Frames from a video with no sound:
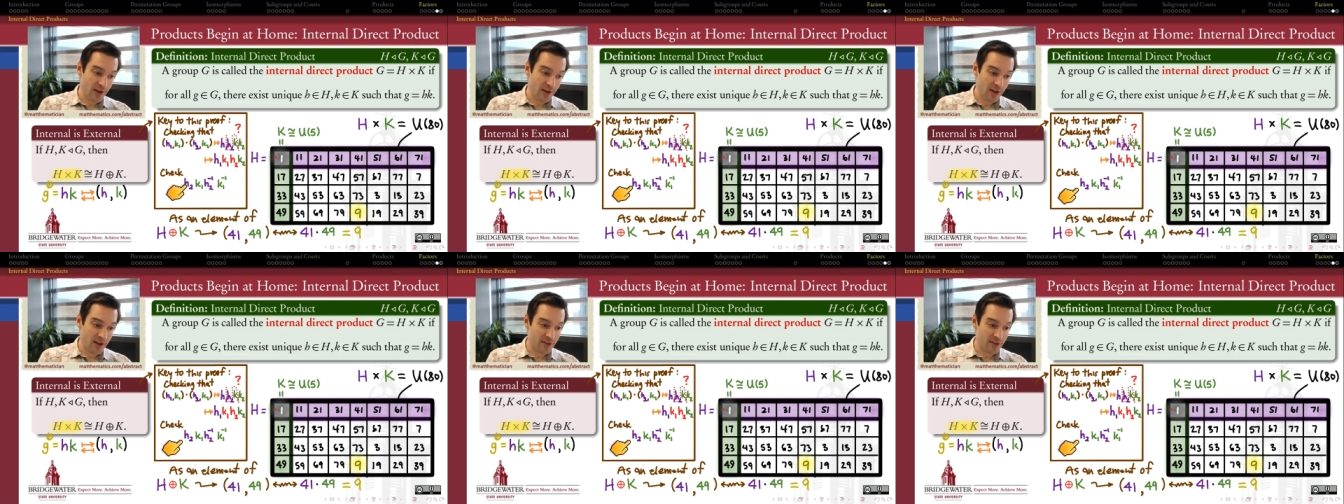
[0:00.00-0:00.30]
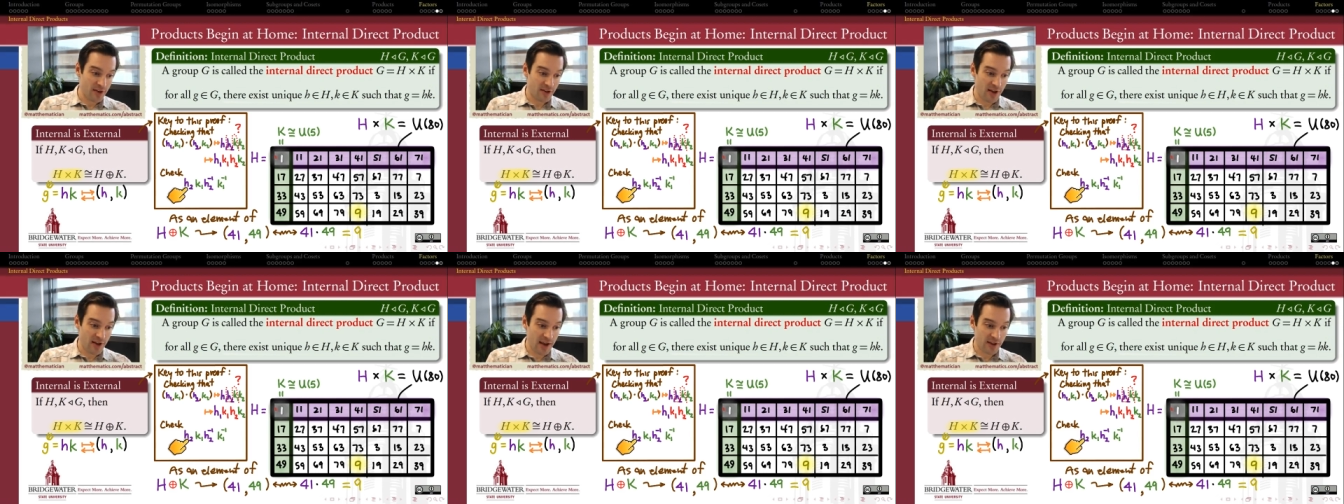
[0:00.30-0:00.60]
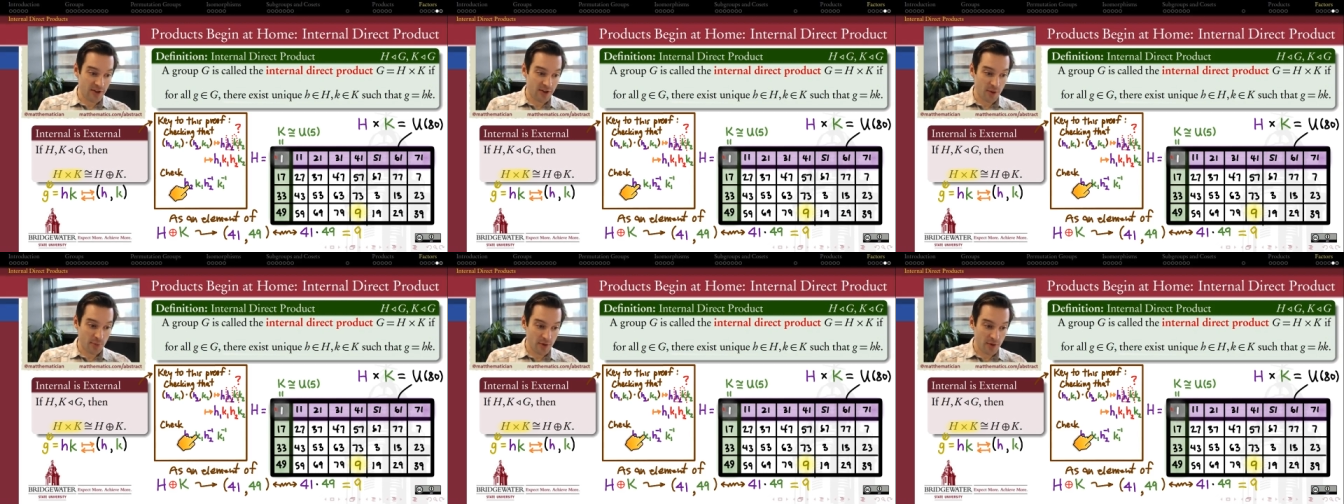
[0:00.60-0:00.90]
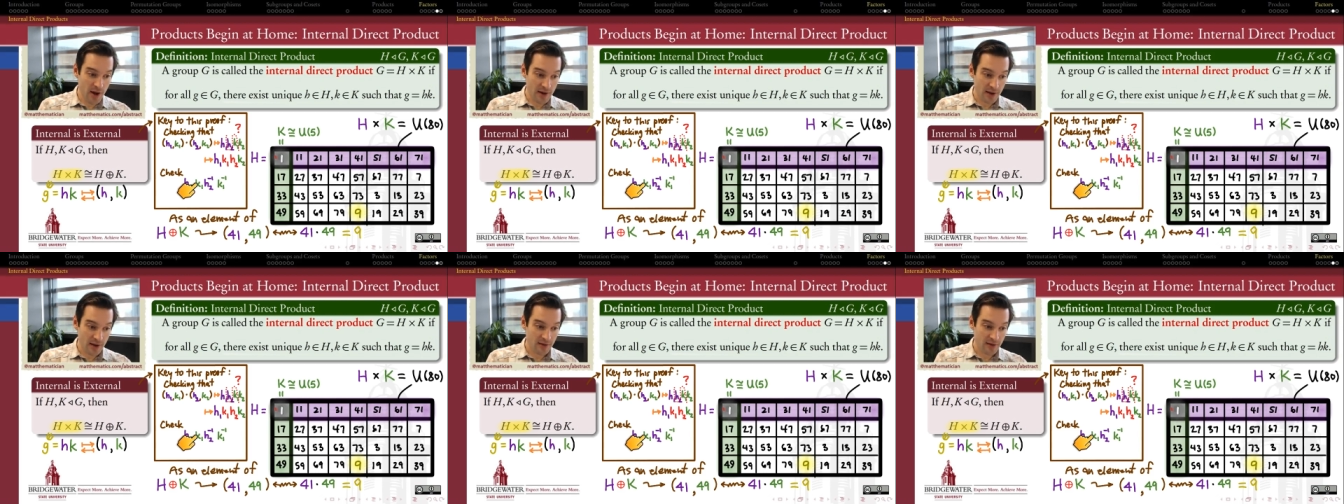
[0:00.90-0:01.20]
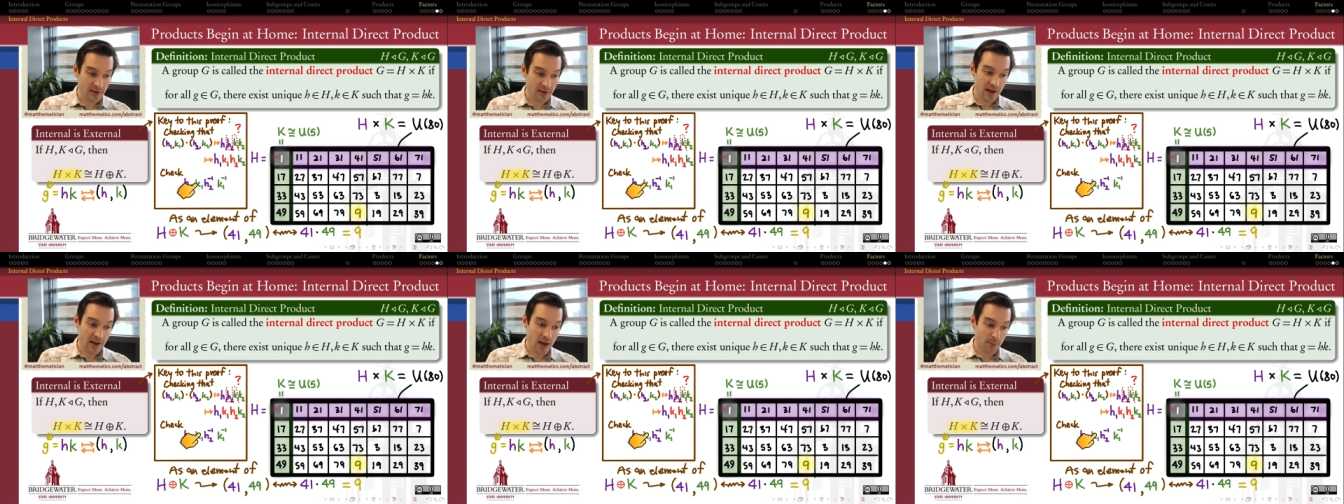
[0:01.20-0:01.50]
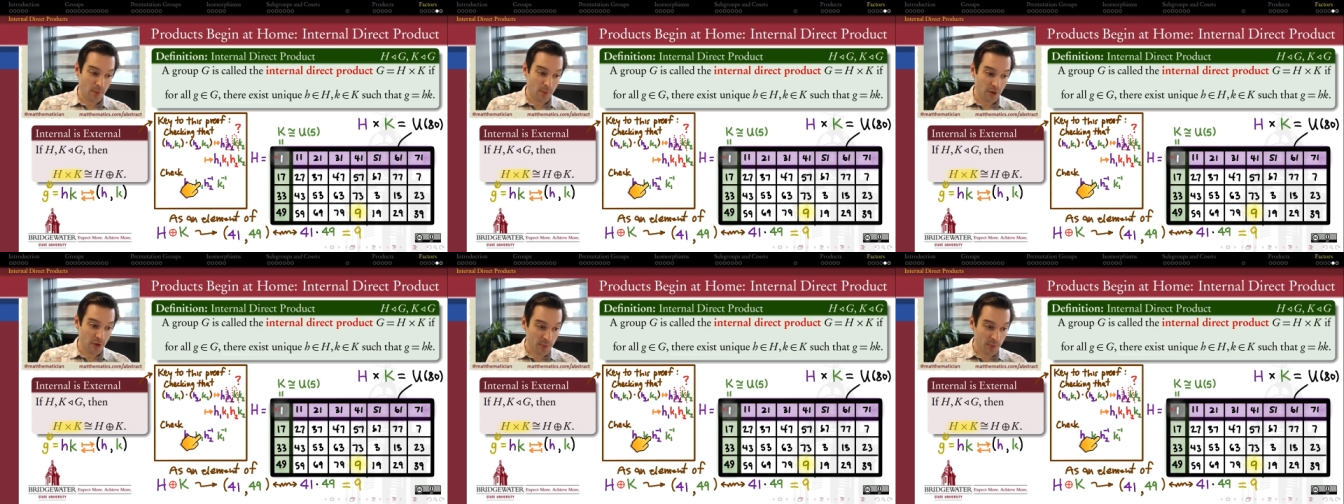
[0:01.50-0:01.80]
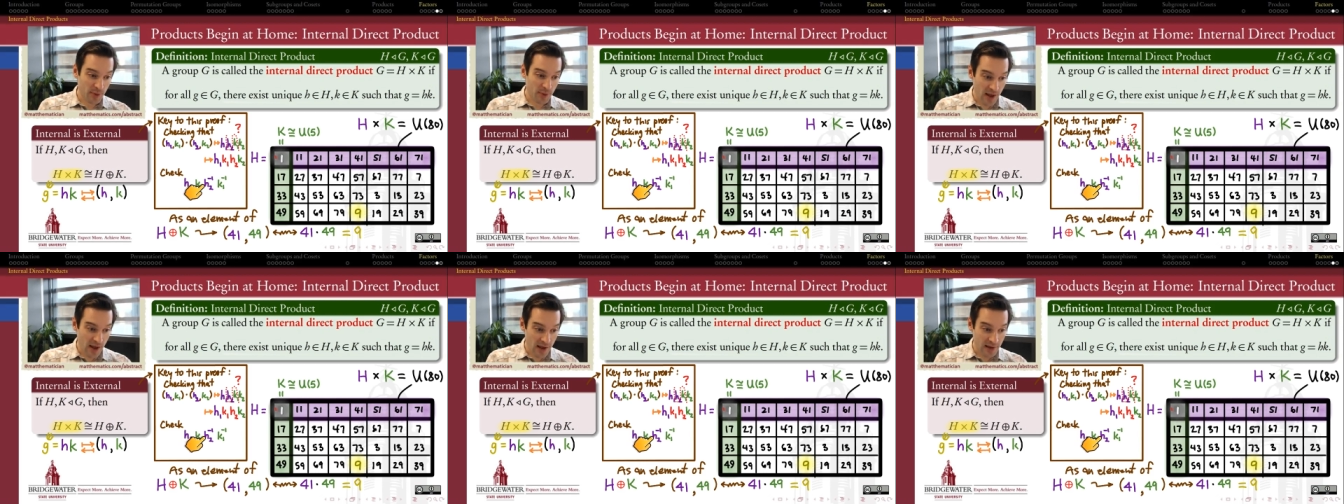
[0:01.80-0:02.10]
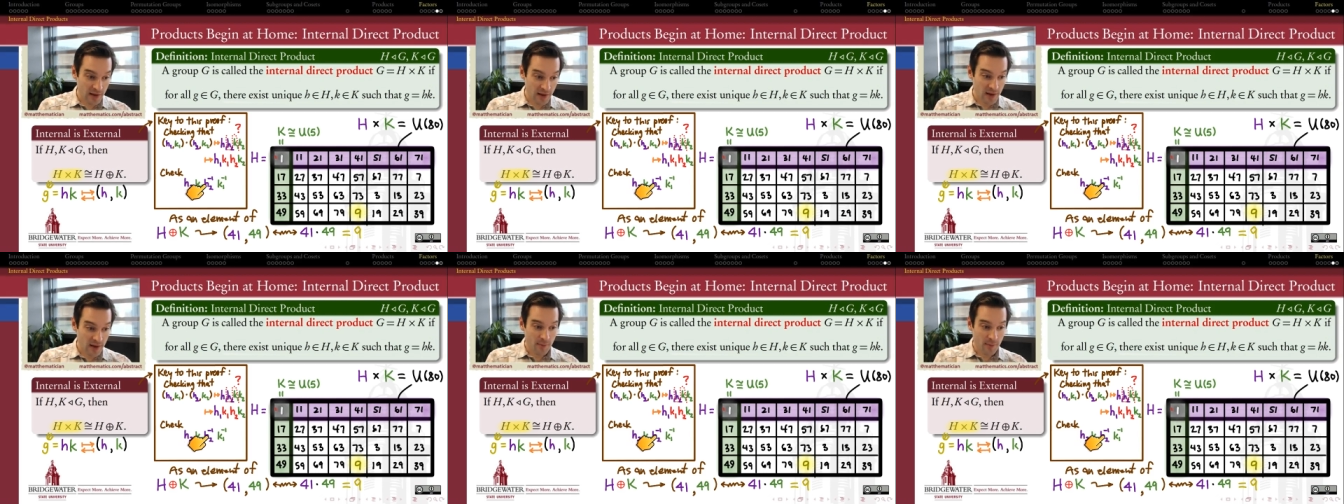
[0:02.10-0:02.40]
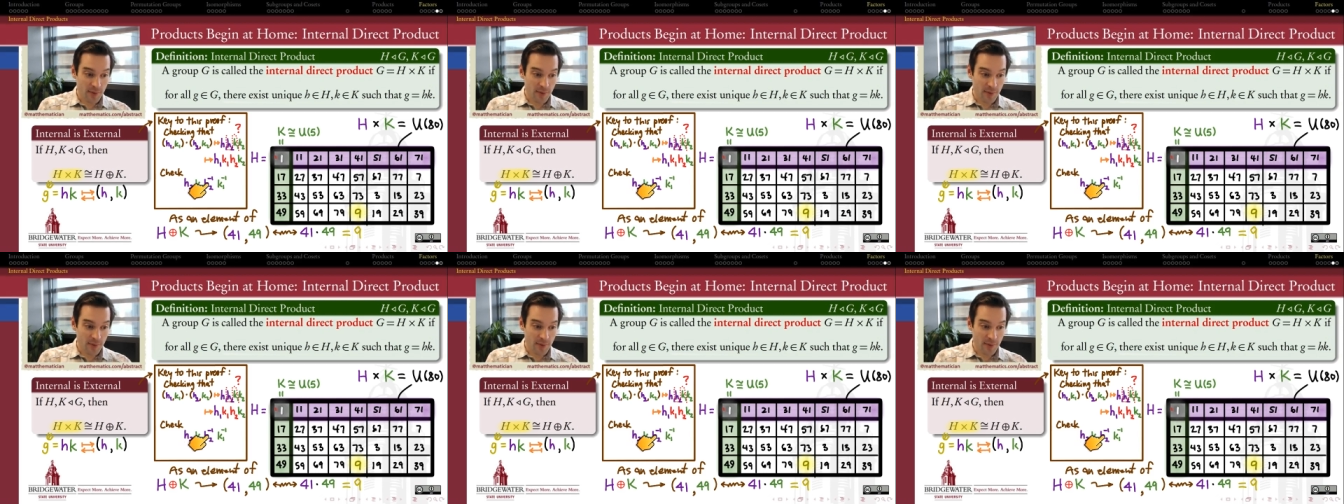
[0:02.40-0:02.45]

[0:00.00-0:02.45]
is to take their product and multiply